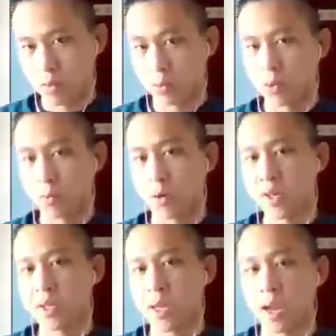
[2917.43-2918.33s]
Well, one
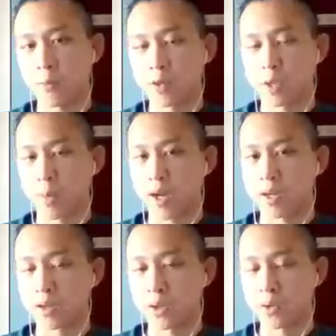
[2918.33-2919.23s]
is not everyone's Armada,
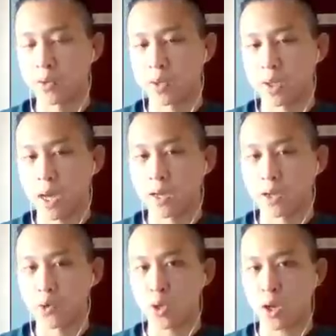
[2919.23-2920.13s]
and two is
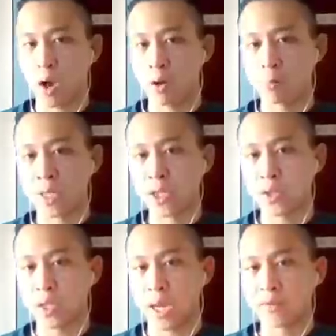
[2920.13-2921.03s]
all
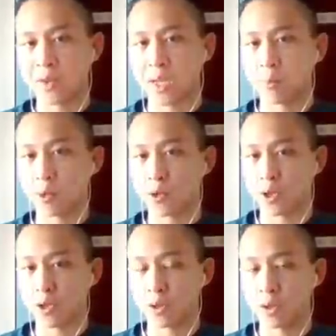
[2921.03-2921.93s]
peaches have the same
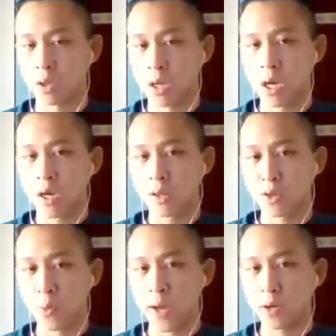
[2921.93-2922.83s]
restriction.
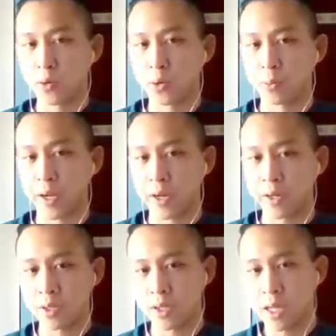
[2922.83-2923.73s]
No matter who the player
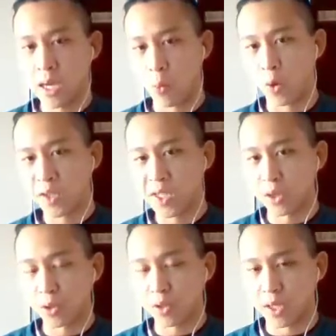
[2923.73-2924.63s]
is, once they
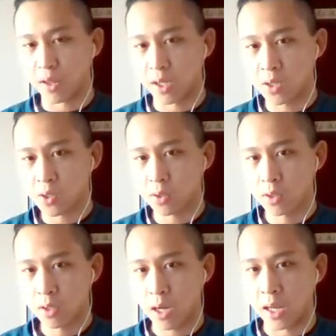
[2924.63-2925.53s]
look like this,
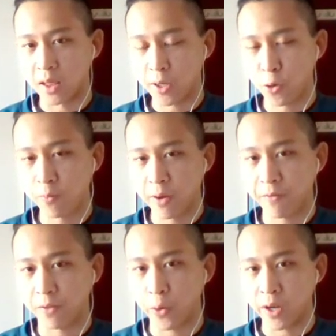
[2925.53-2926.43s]
I let go of my
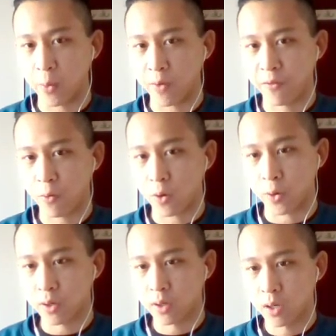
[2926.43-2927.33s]
float and I went
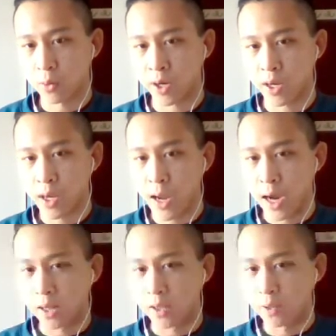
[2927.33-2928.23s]
forward, right?
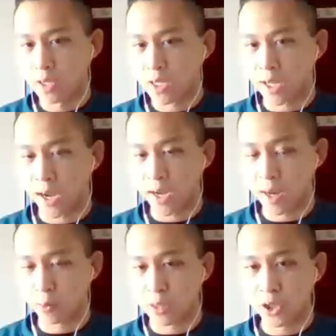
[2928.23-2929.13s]
I literally
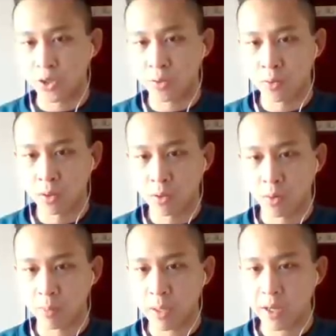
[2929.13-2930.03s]
cannot reach you,
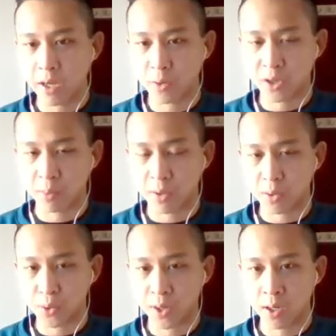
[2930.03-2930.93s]
or maybe I hit your
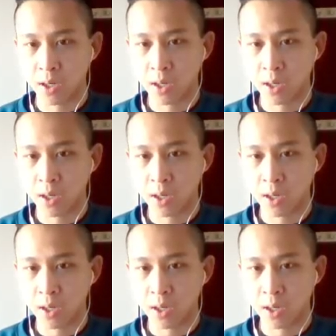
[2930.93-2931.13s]
tiptoes, right?